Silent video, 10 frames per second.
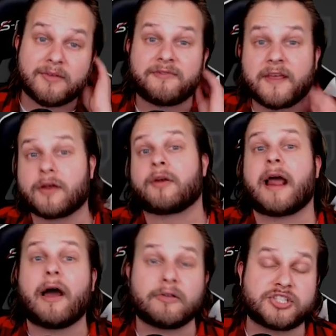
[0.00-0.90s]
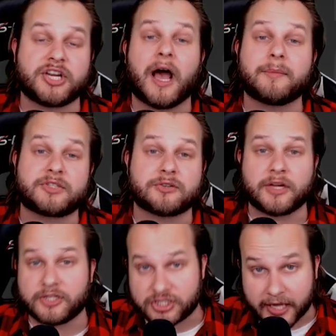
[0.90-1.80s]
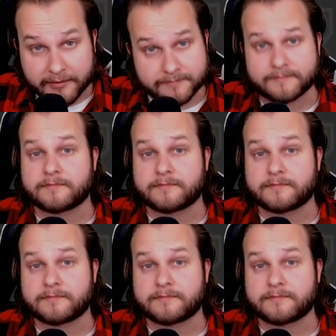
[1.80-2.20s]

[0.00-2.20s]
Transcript: to figure it out and geometry and shit